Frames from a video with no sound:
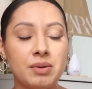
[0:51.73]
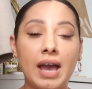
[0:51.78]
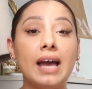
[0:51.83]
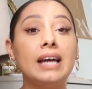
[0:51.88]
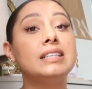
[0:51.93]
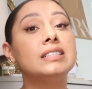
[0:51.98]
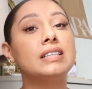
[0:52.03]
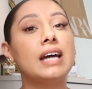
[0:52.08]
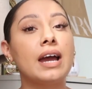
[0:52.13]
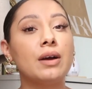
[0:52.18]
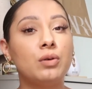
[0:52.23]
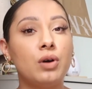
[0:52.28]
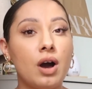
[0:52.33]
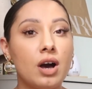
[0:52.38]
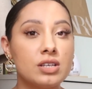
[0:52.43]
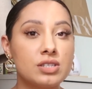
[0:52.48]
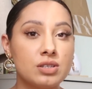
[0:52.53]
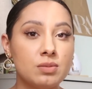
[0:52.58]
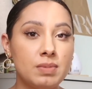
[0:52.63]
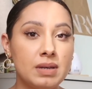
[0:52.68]
And I will
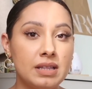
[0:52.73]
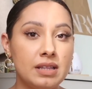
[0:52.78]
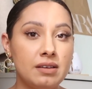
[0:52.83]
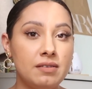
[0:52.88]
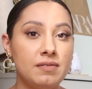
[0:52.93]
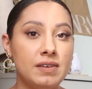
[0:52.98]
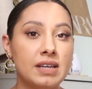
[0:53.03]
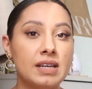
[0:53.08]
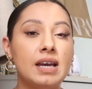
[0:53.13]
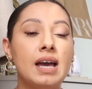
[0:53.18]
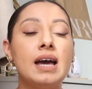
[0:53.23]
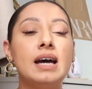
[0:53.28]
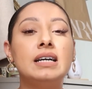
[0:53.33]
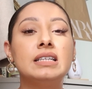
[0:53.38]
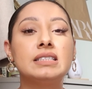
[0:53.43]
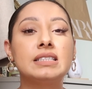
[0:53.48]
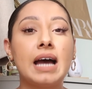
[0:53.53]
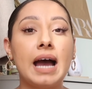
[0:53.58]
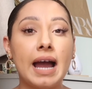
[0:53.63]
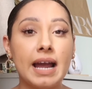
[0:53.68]
also be leaving
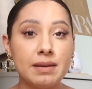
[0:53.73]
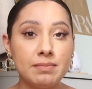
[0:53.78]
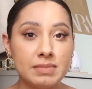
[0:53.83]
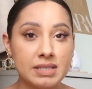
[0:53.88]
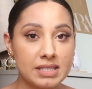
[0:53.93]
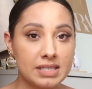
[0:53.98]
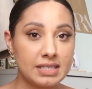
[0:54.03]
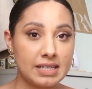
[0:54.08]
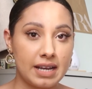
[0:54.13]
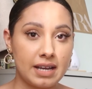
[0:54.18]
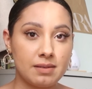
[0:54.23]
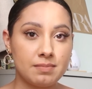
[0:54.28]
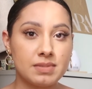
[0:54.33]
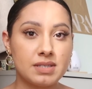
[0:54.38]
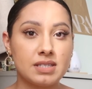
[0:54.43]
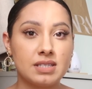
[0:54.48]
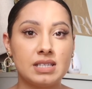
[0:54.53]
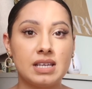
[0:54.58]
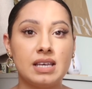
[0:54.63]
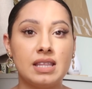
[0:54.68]

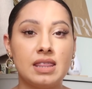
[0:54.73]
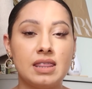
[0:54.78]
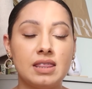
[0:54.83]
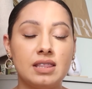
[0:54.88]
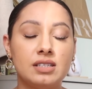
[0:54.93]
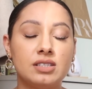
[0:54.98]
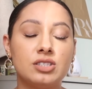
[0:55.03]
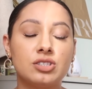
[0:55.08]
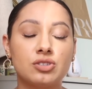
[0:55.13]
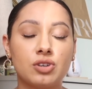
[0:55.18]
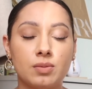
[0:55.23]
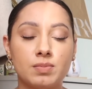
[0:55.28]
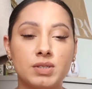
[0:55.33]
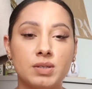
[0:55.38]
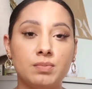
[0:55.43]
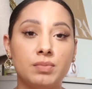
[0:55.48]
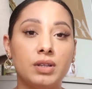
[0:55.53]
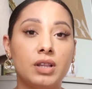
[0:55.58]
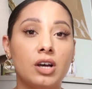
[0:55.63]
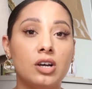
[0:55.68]
timestamps in the
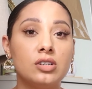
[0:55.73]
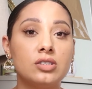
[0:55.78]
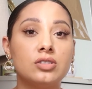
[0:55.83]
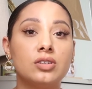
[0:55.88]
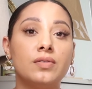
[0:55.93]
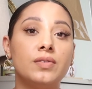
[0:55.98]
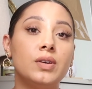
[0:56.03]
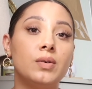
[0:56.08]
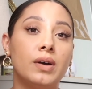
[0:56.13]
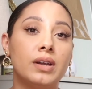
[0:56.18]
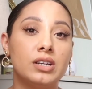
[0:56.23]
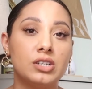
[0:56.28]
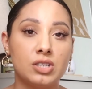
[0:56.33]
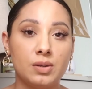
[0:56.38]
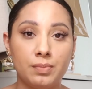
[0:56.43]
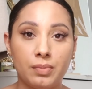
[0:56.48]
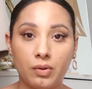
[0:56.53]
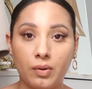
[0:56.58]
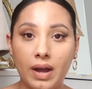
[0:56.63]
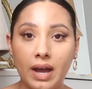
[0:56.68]
description below. So if you want to
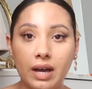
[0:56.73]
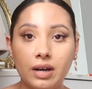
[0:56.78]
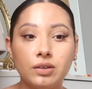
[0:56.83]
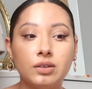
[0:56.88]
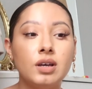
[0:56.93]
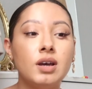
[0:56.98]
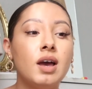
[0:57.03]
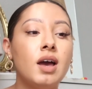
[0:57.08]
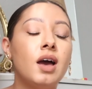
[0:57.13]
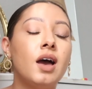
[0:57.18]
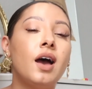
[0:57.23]
jump around,